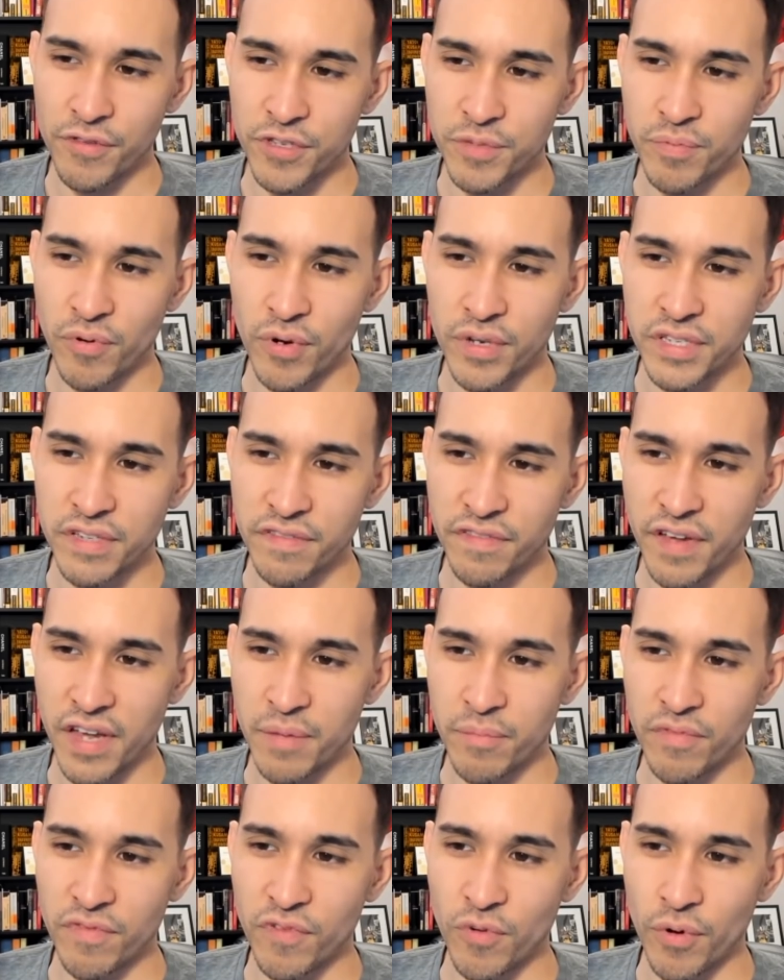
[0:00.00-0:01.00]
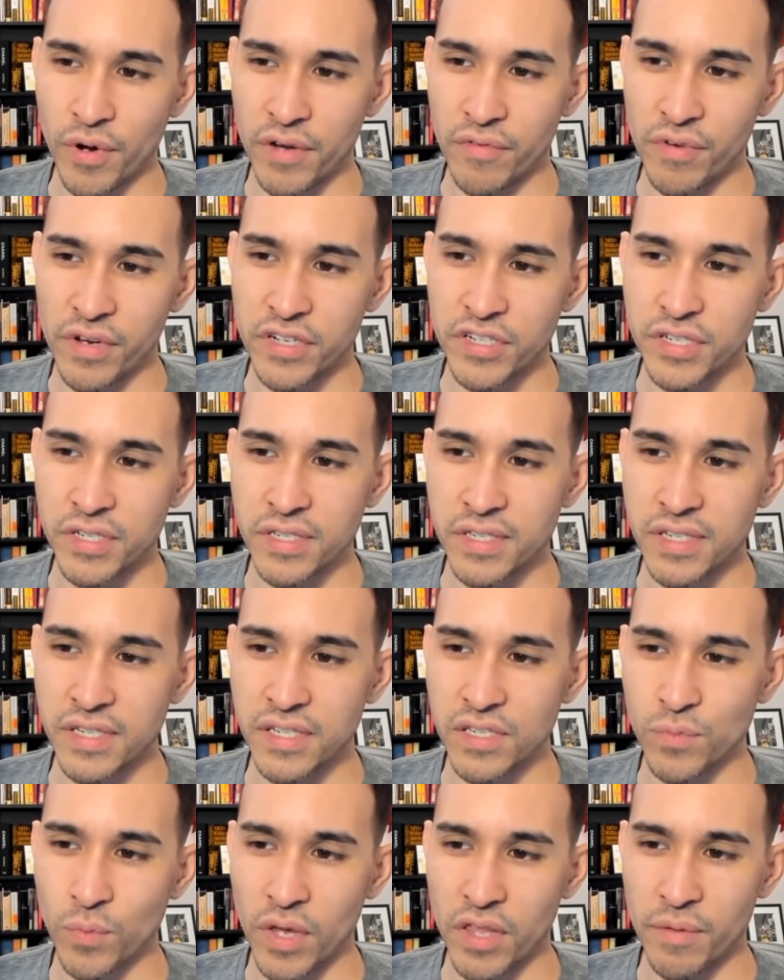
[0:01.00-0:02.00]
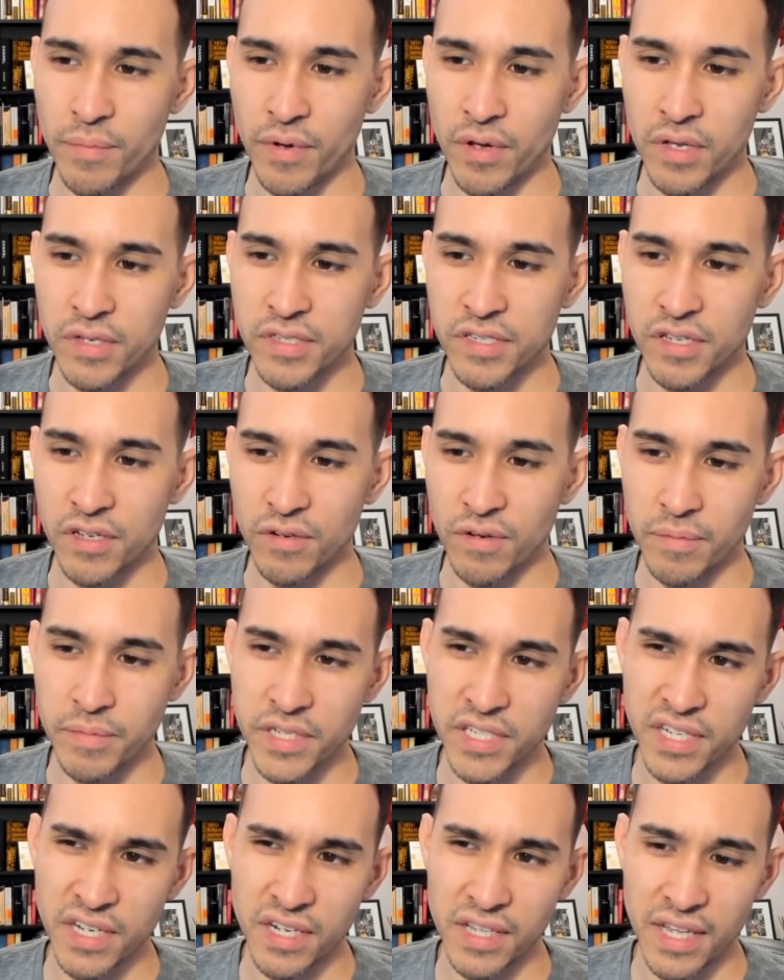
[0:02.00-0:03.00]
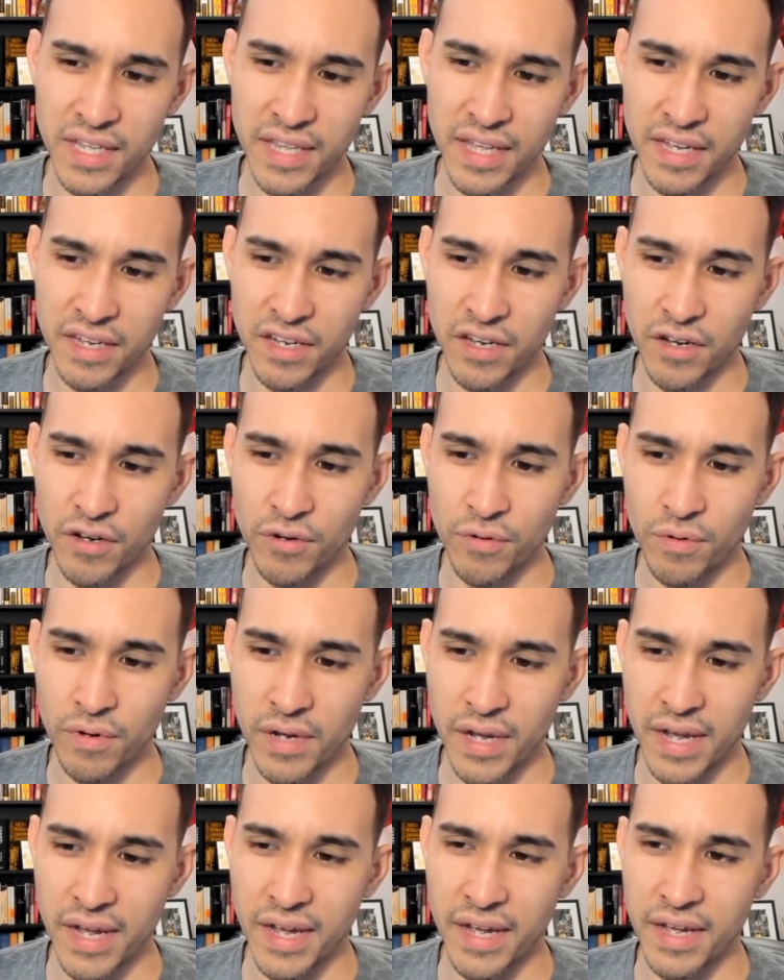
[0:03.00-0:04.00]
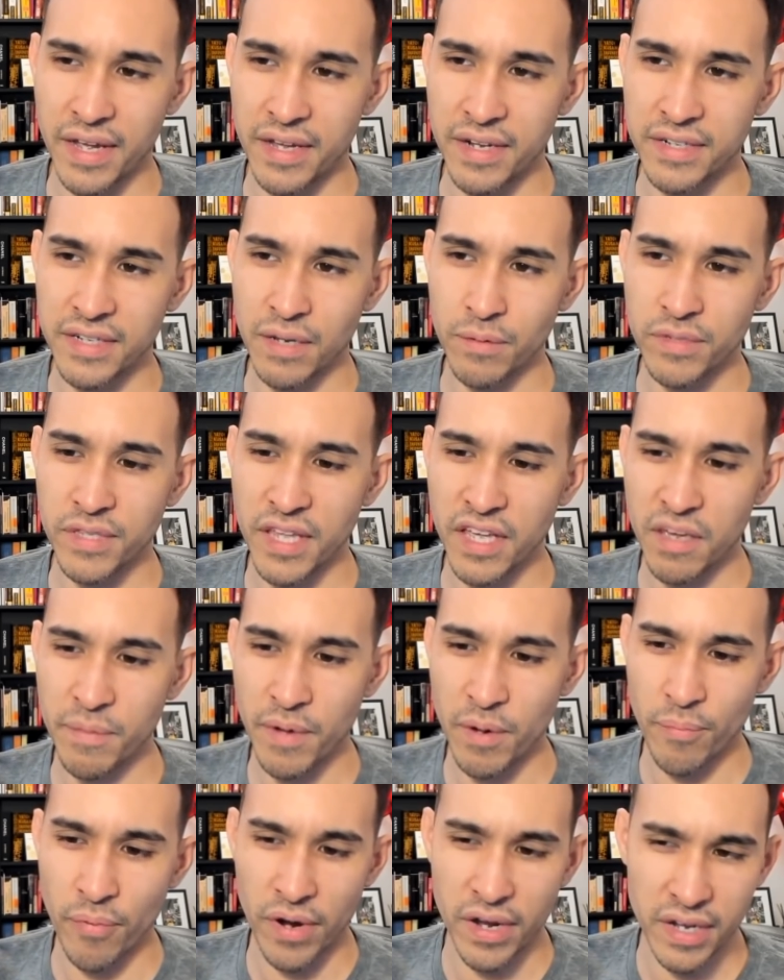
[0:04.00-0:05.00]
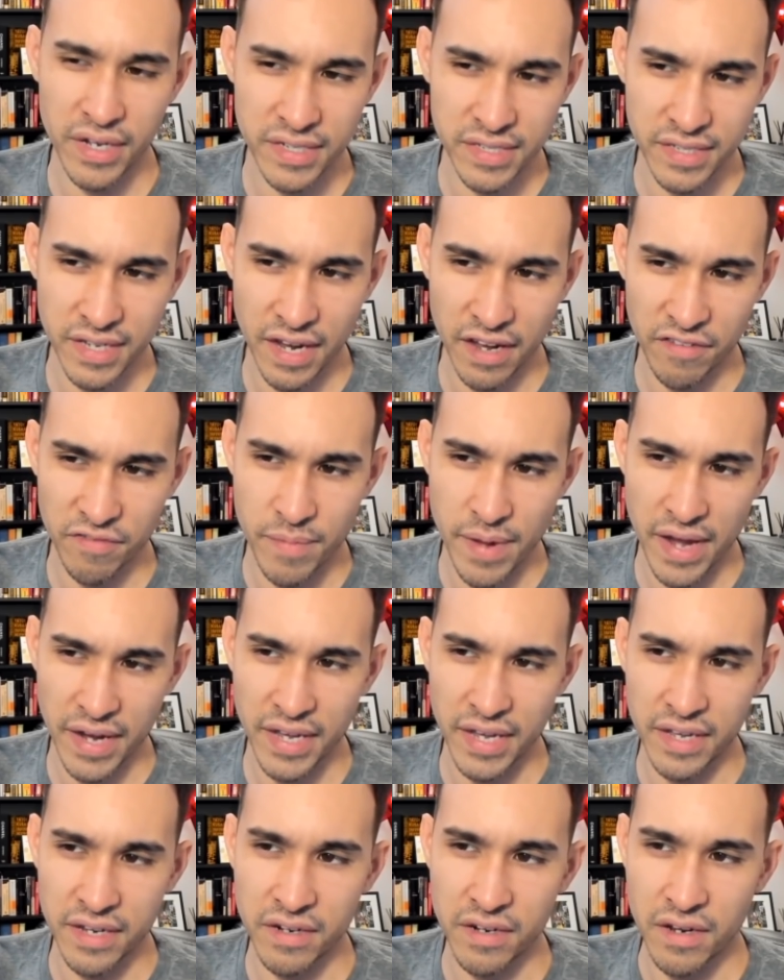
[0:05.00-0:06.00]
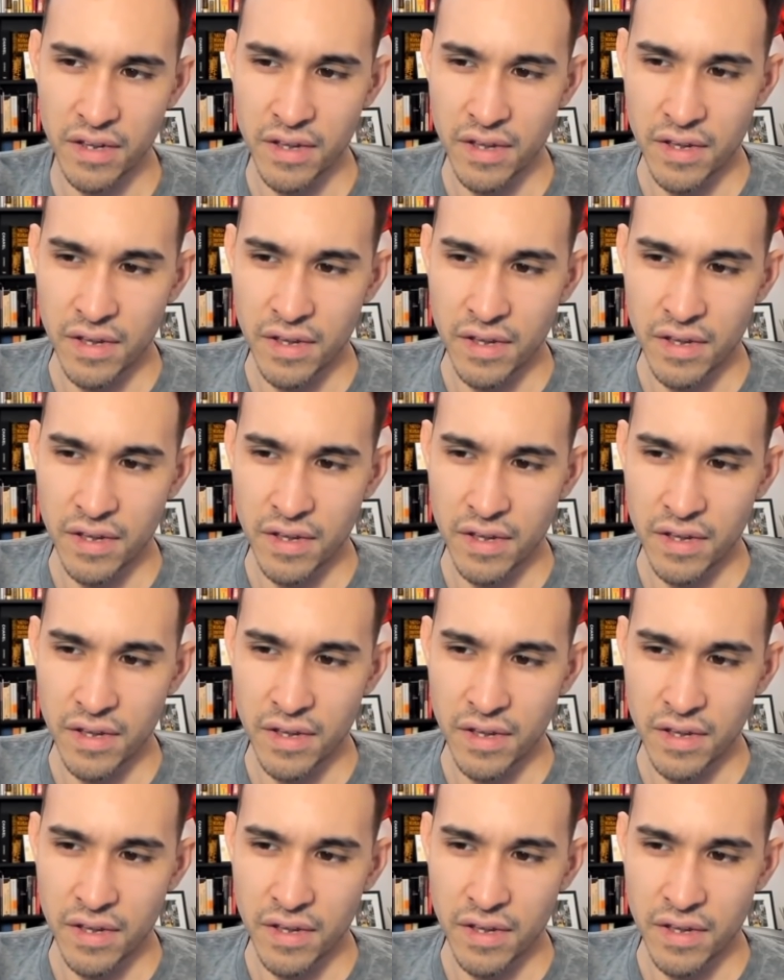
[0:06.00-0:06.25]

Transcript: this Poison Fang before he reaches his Weather Ball, so I'm just going to let that go. And I was thinking about bringing a Scav back in,